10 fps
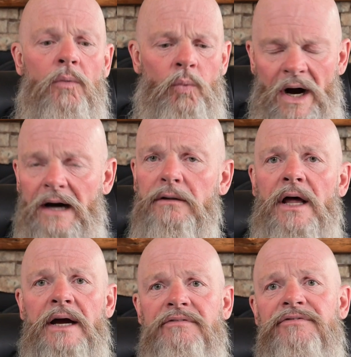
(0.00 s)

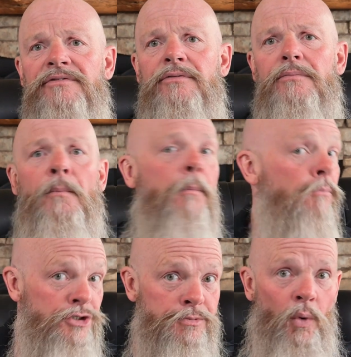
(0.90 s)
wildlife,
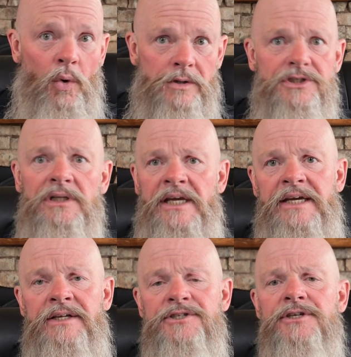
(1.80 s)
sports
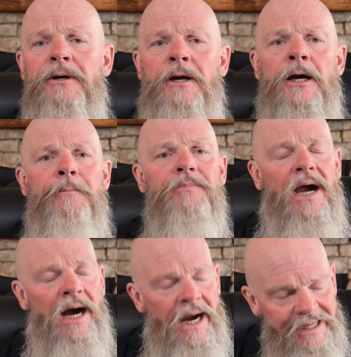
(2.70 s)
lens,
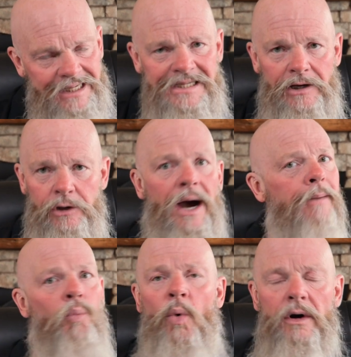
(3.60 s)
I can tell you
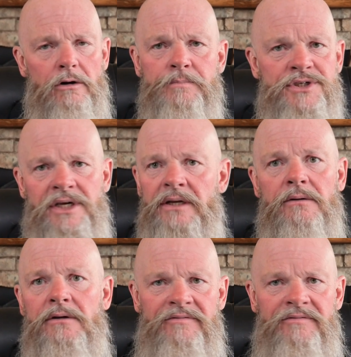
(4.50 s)
I'm 100%